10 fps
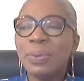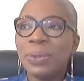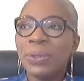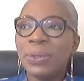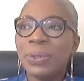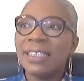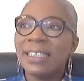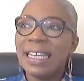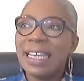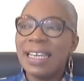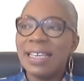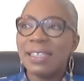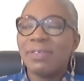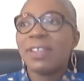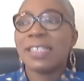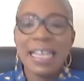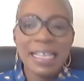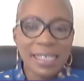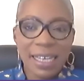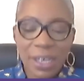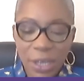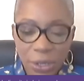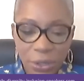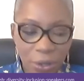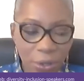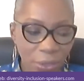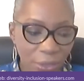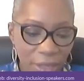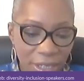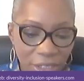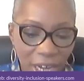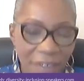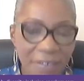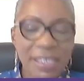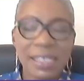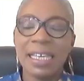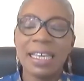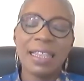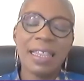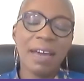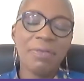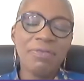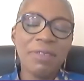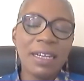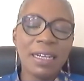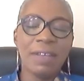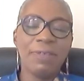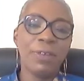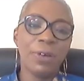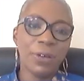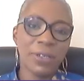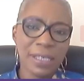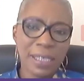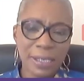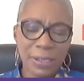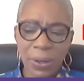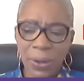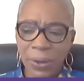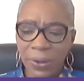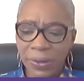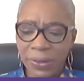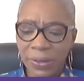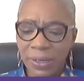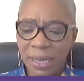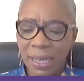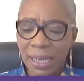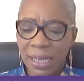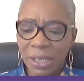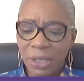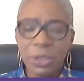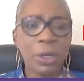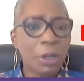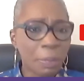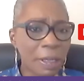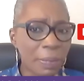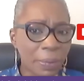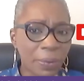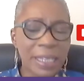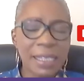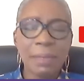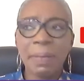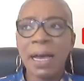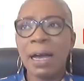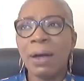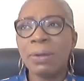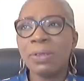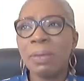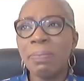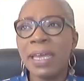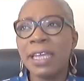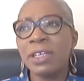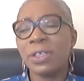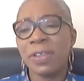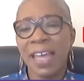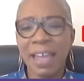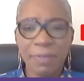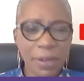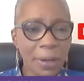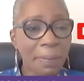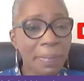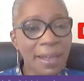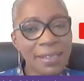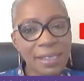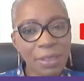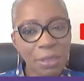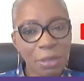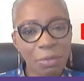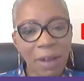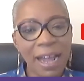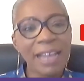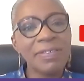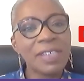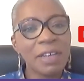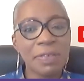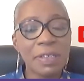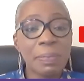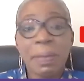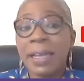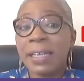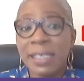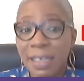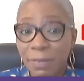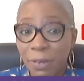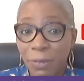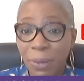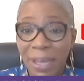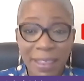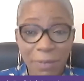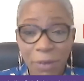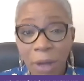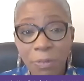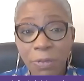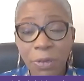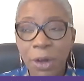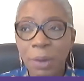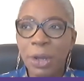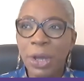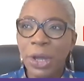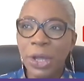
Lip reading: Award is a youth charity that really focuses on young people. It's about making sure that every young person thrives, irrespective of where they've come from.